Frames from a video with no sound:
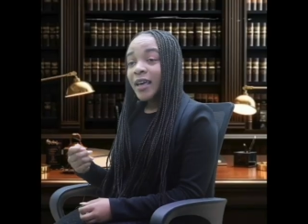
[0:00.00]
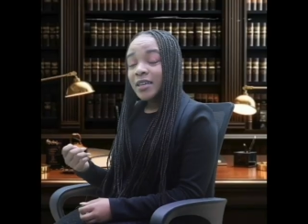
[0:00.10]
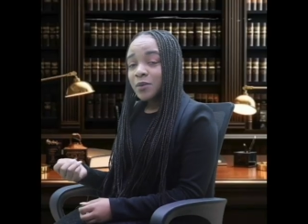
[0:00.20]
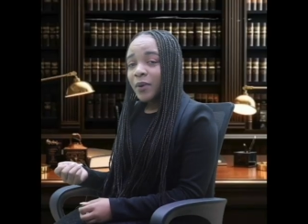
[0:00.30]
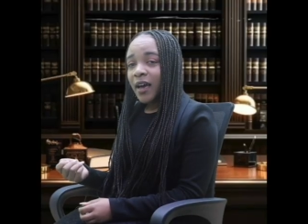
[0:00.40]

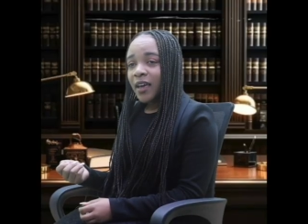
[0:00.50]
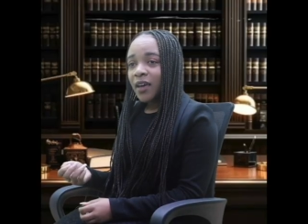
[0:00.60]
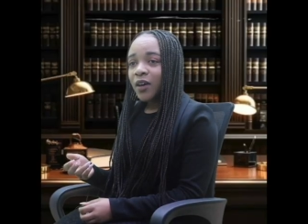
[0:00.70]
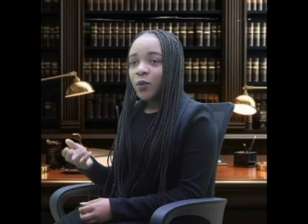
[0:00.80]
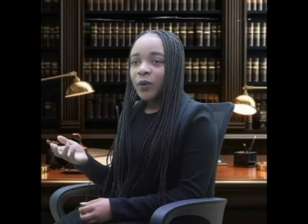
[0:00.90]
expire
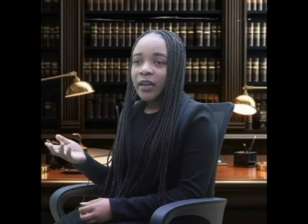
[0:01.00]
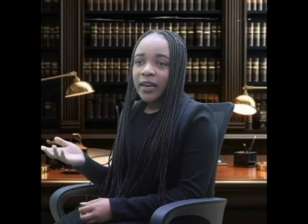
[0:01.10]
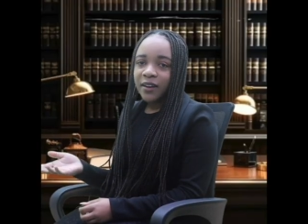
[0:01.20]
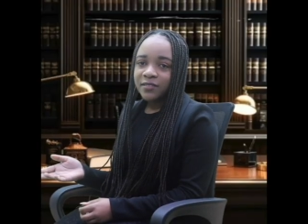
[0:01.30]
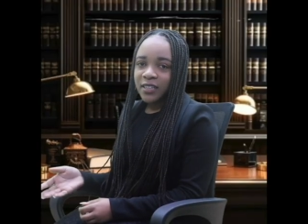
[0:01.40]
when
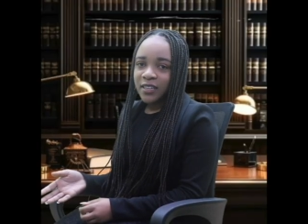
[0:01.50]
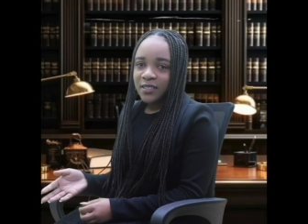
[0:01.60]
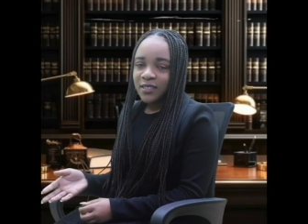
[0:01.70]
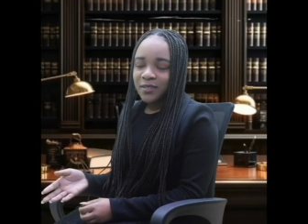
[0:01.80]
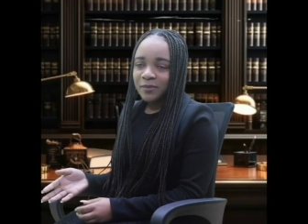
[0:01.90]
love does.